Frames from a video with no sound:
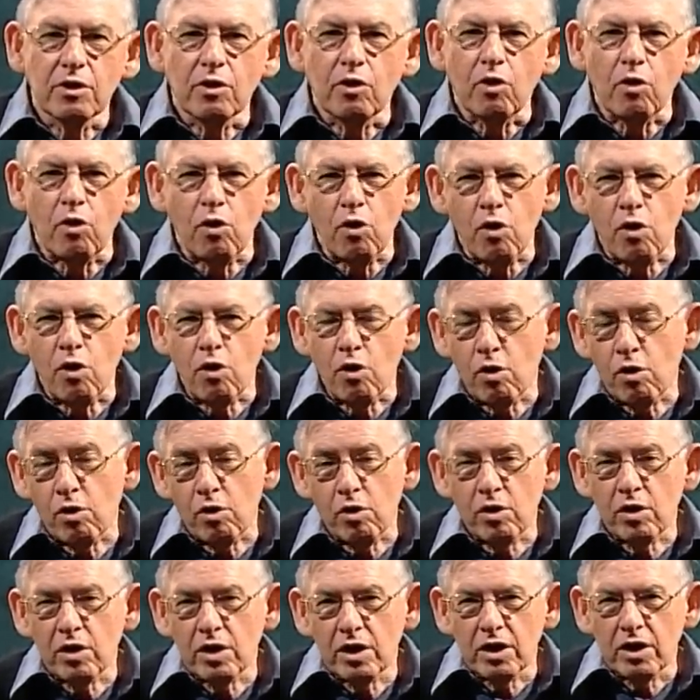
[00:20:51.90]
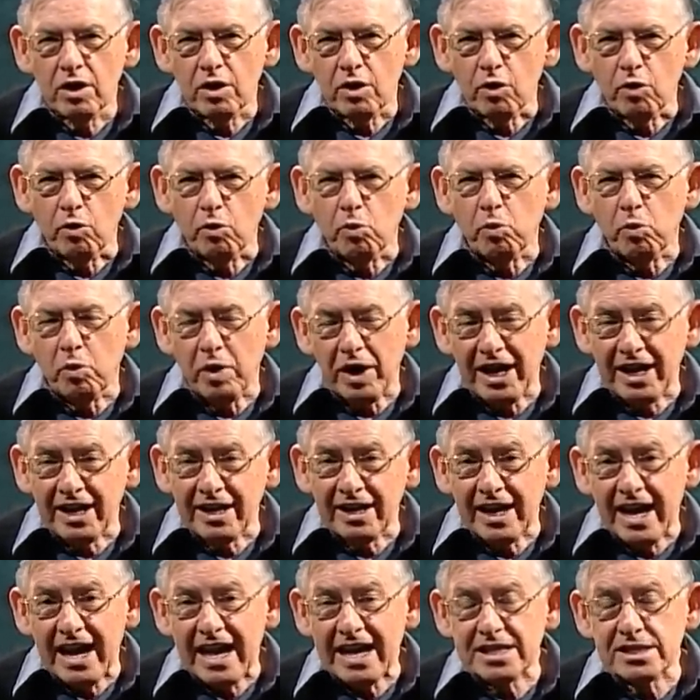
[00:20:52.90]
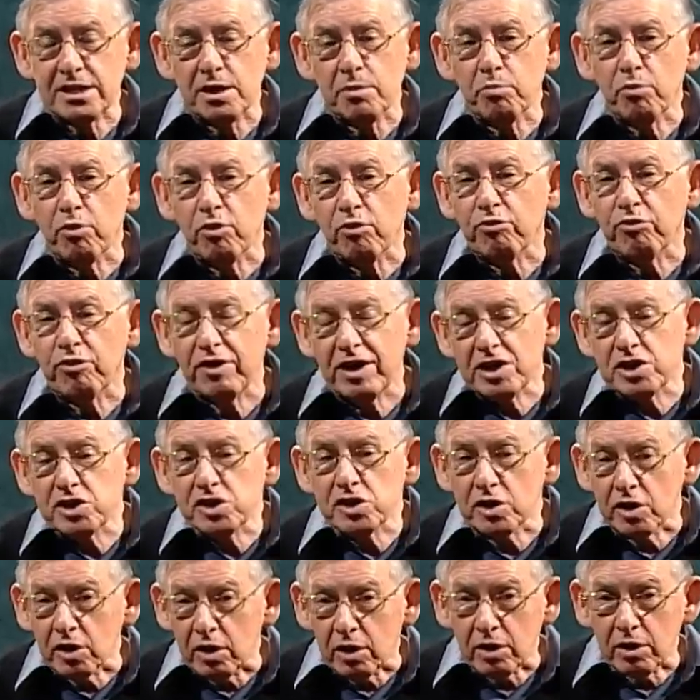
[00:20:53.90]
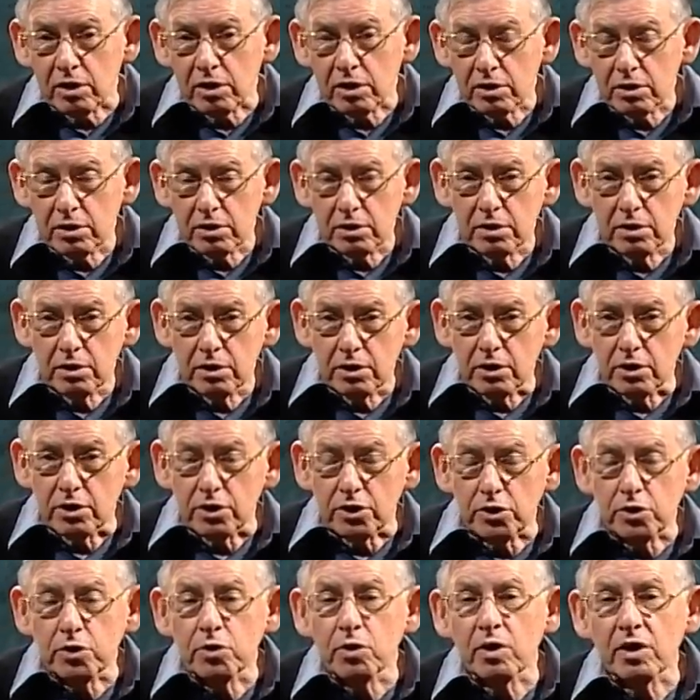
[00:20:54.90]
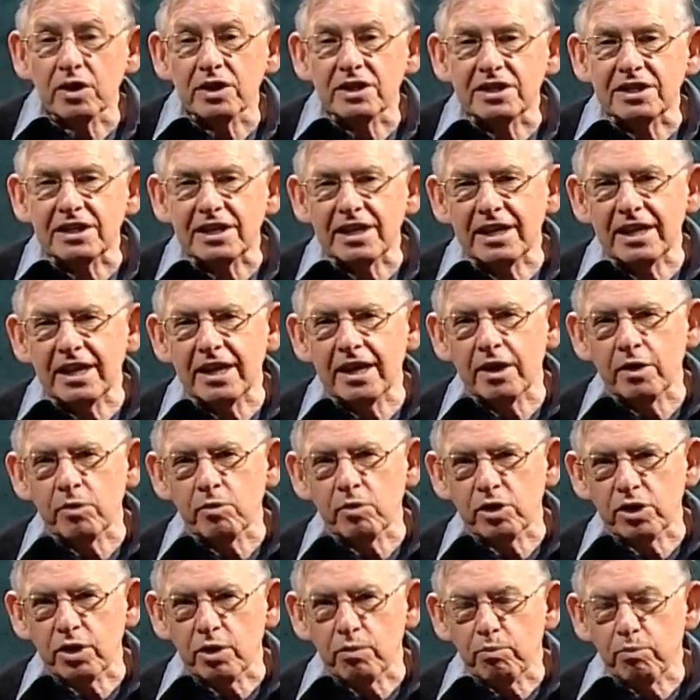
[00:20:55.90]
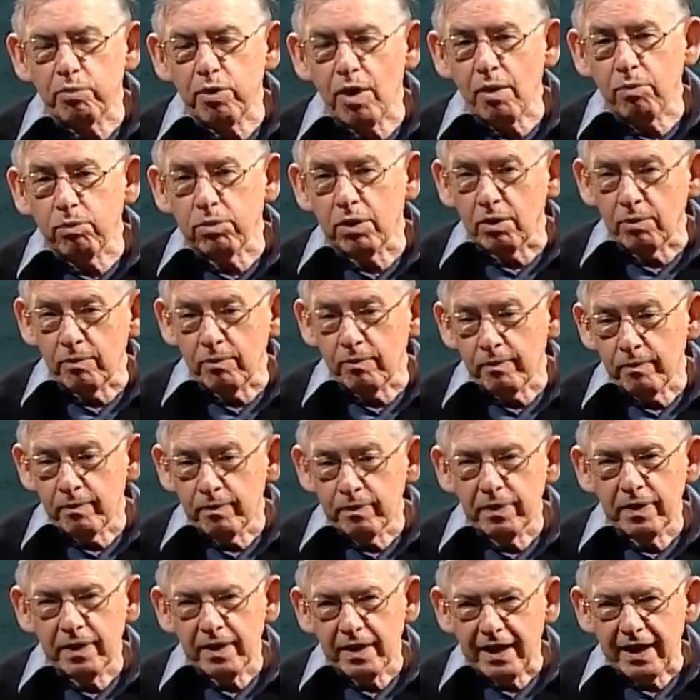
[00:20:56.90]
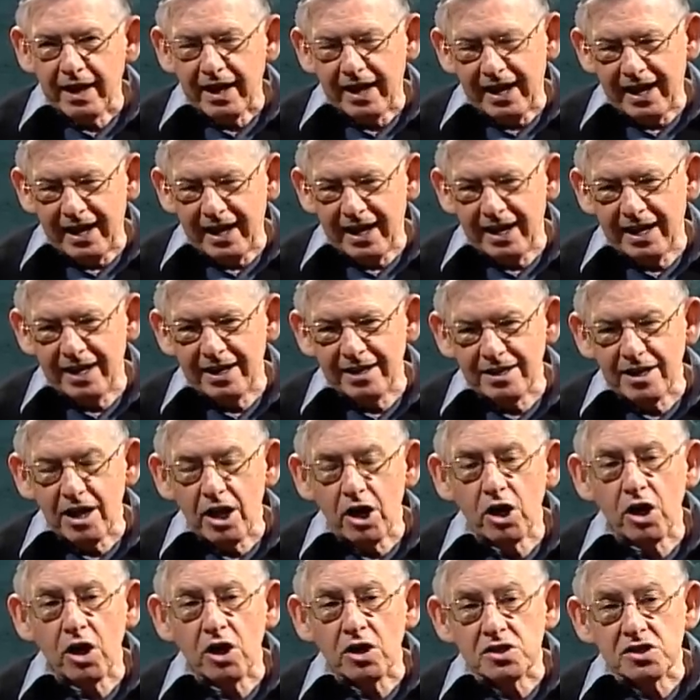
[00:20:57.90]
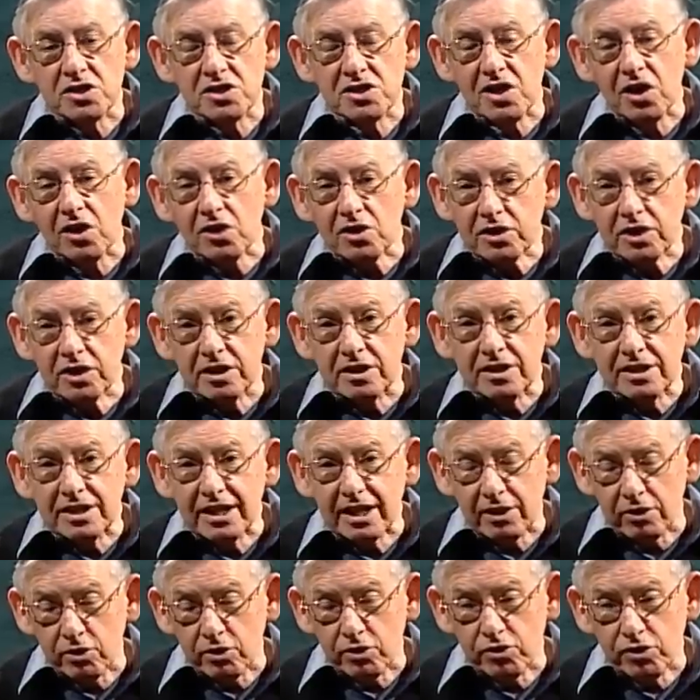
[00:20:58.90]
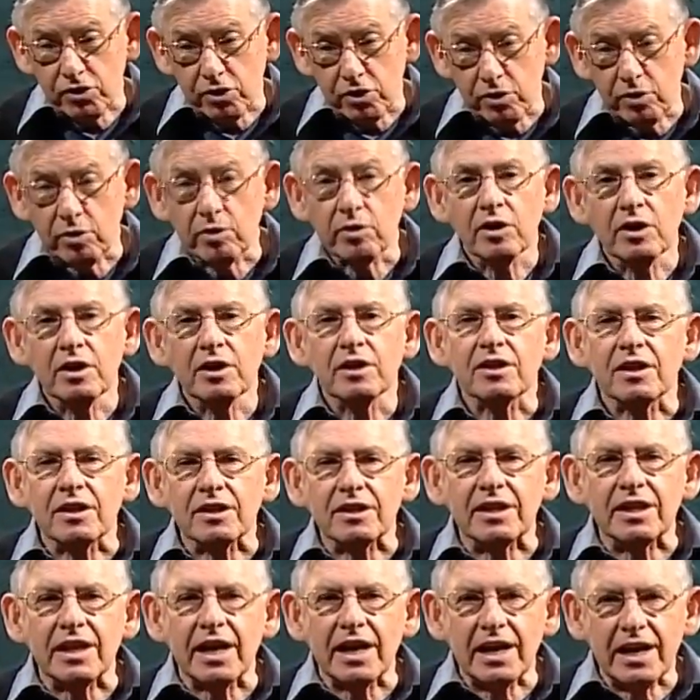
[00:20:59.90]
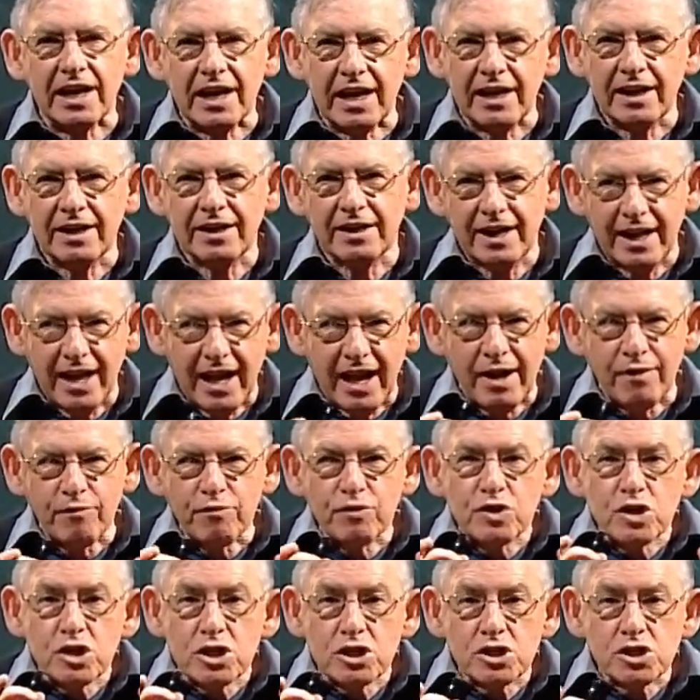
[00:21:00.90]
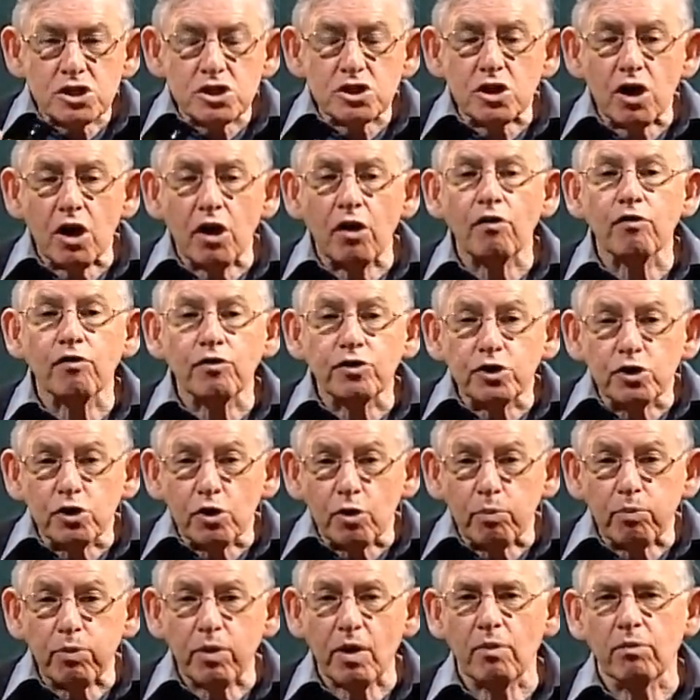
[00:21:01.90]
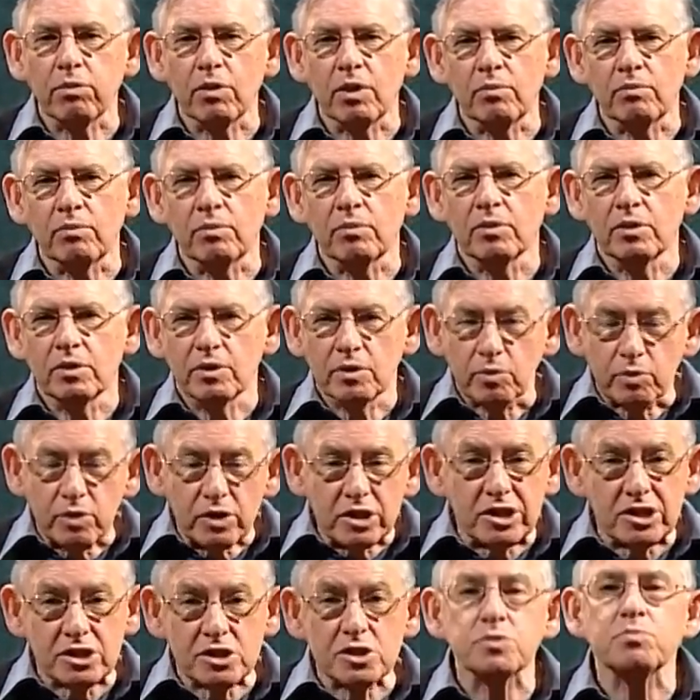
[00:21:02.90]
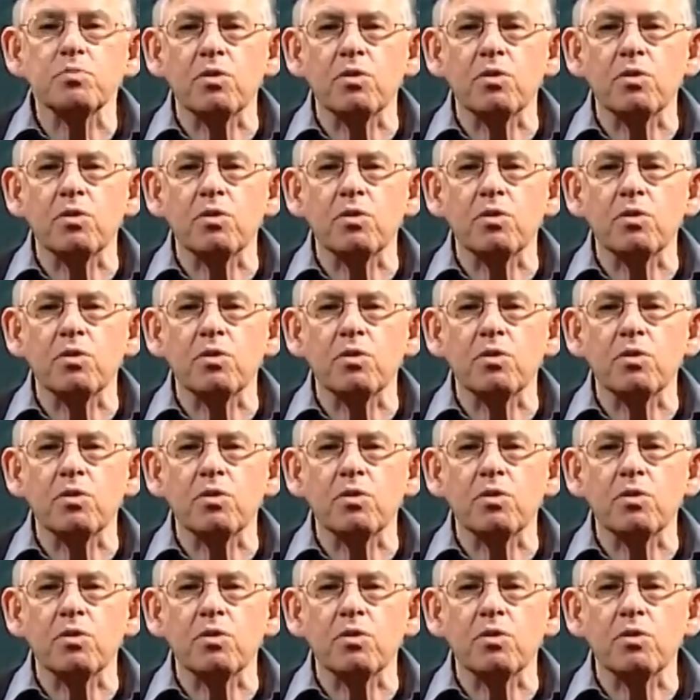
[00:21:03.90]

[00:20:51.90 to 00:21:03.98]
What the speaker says: or when, as a professional, you are dealing with a problem and a consultant tells you that they have solved your problem with this